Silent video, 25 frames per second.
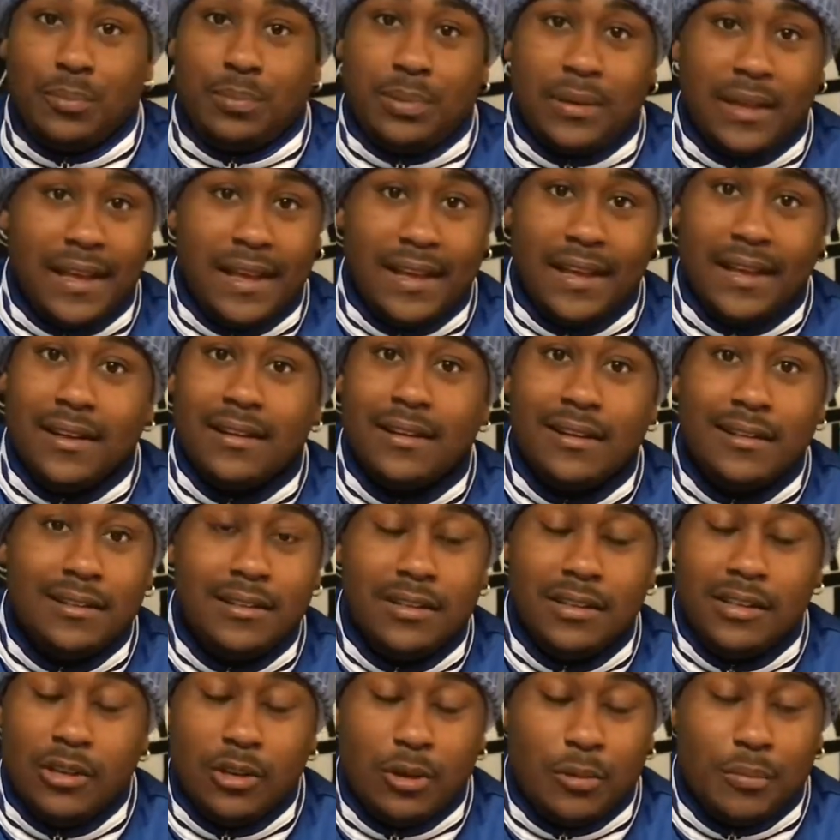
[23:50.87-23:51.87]
playing,
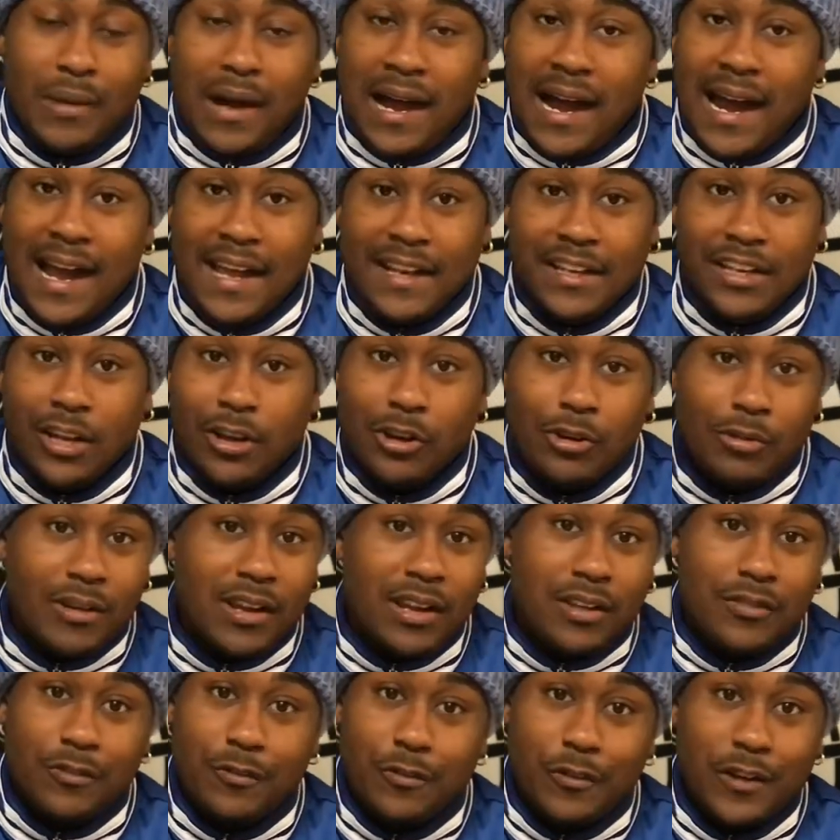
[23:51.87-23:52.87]
behind the
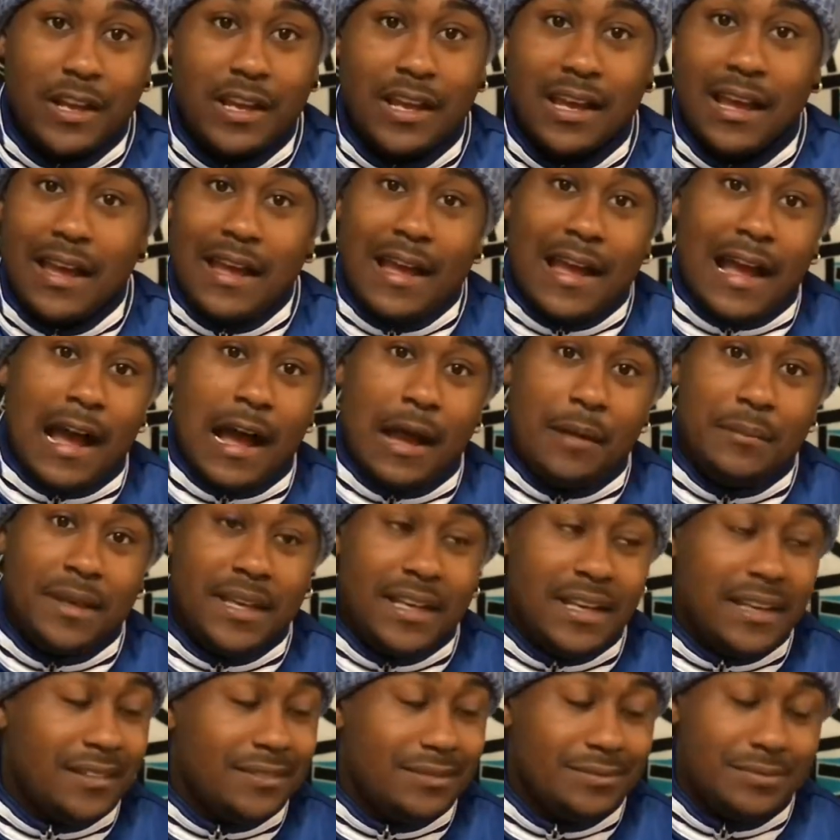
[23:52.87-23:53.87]
Greek Freak. I
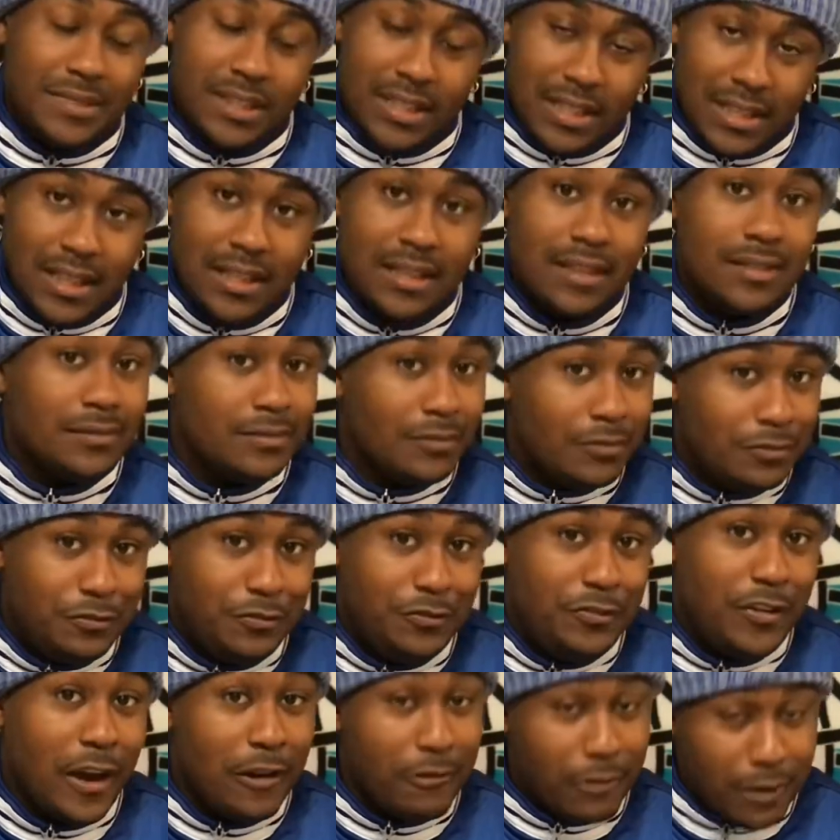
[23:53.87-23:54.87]
mean,
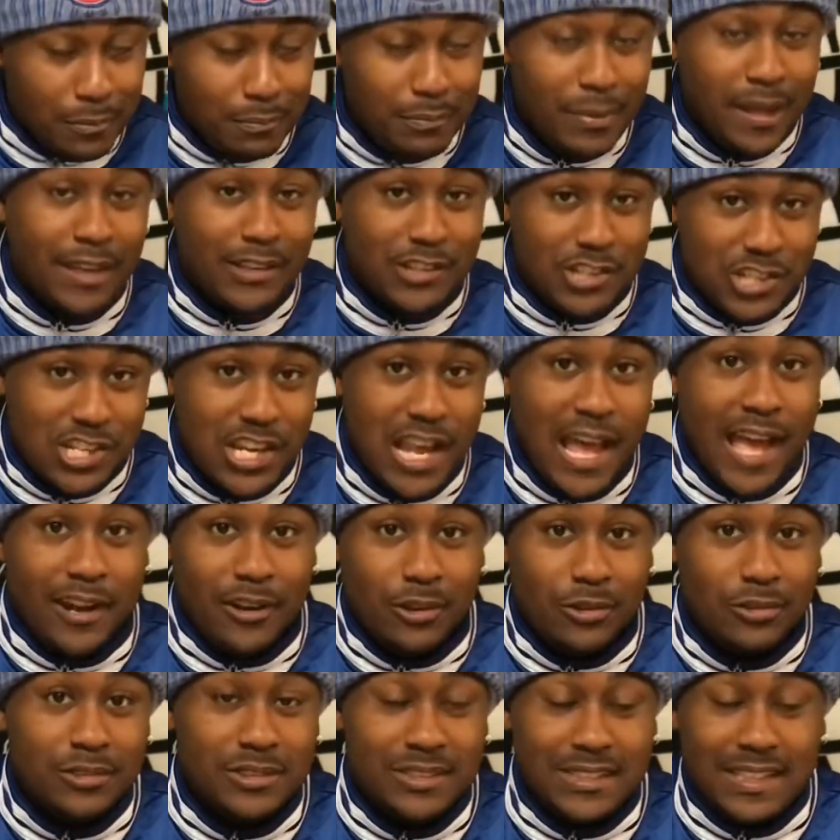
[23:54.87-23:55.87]
very big
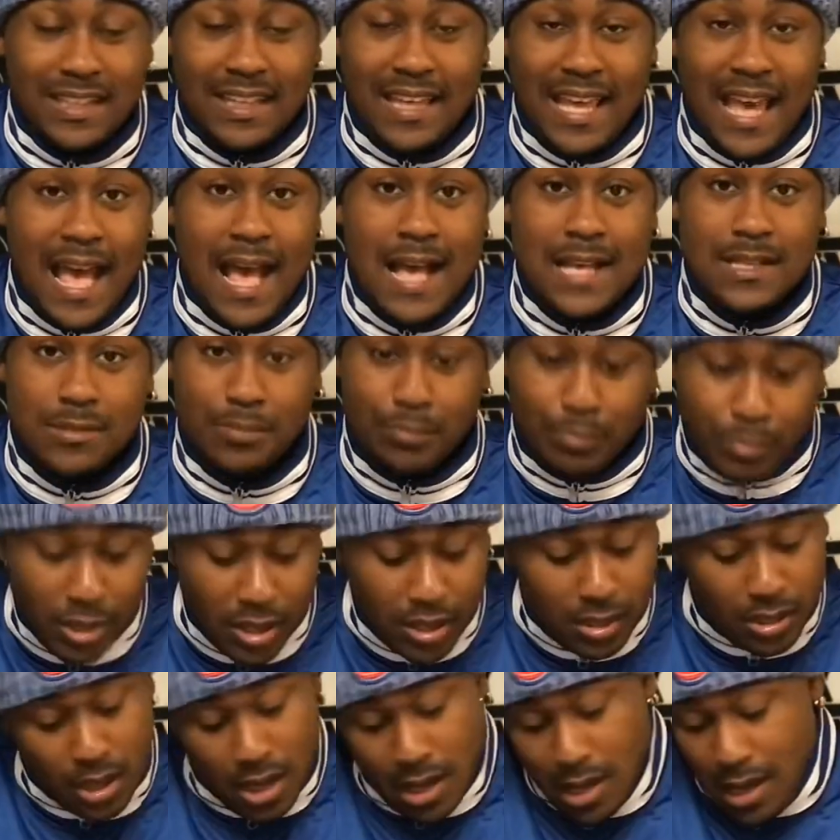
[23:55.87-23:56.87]
shadow to cast.
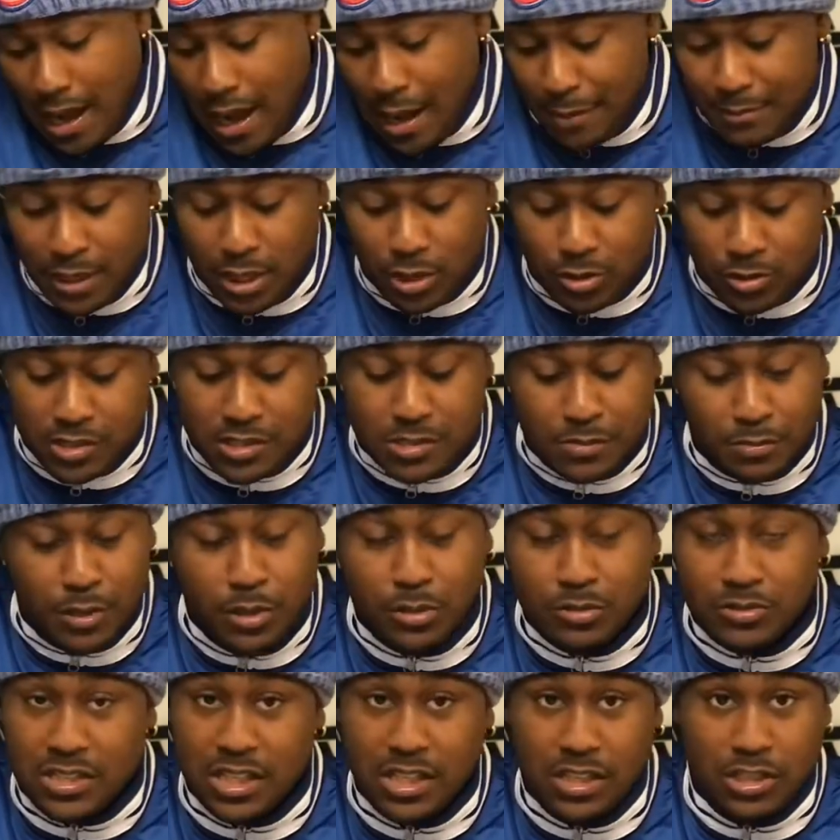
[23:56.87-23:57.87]
But, I mean, Chris
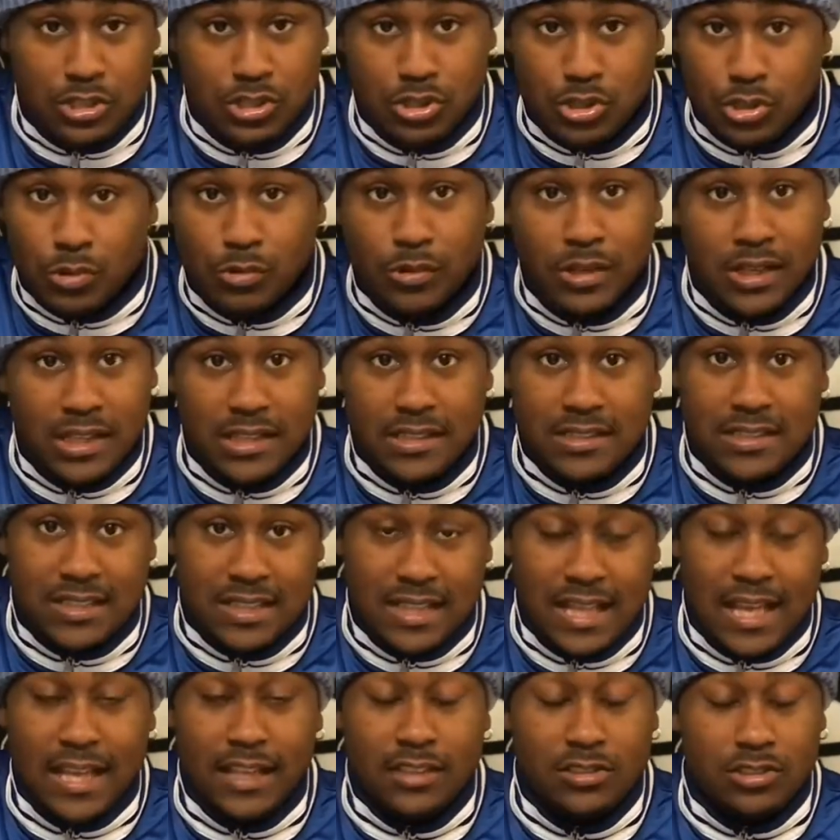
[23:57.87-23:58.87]
Middleton is doing his
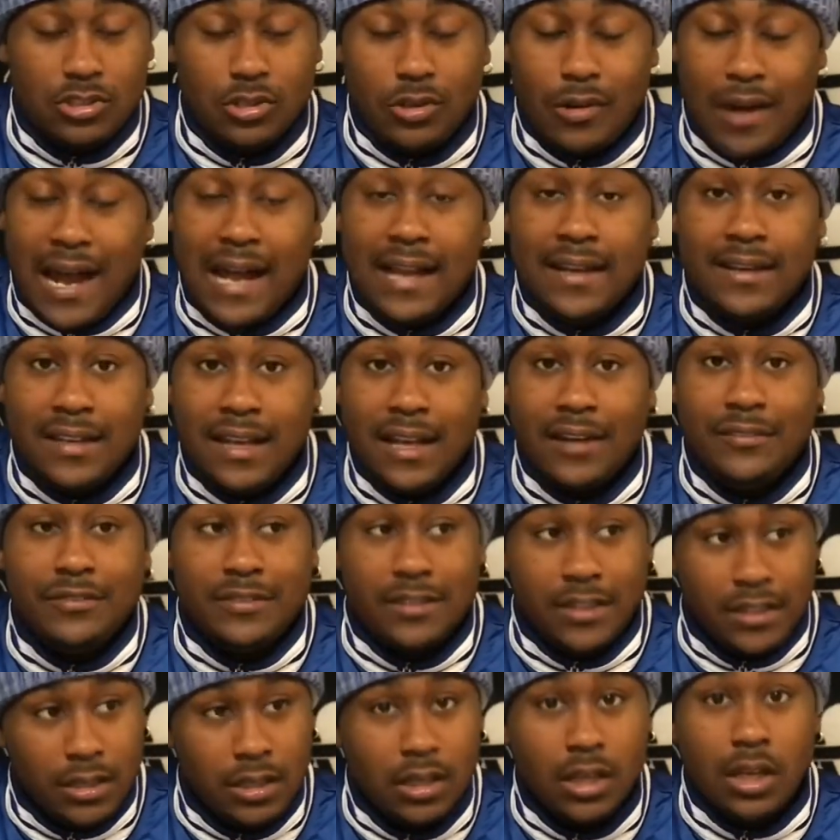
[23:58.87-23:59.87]
thing. So, I
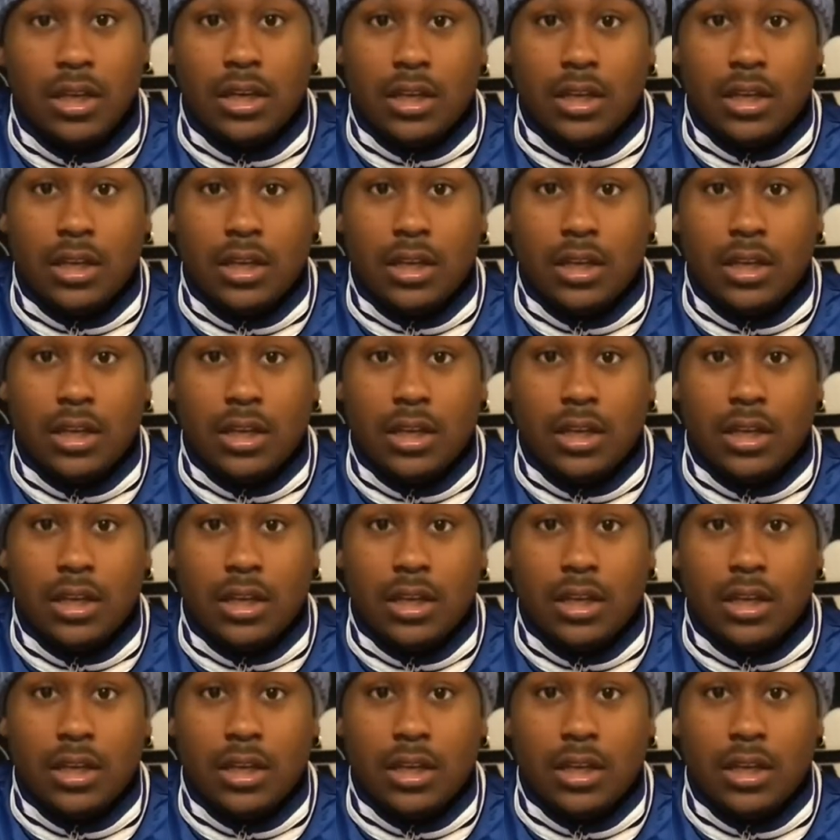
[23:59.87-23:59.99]
definitely,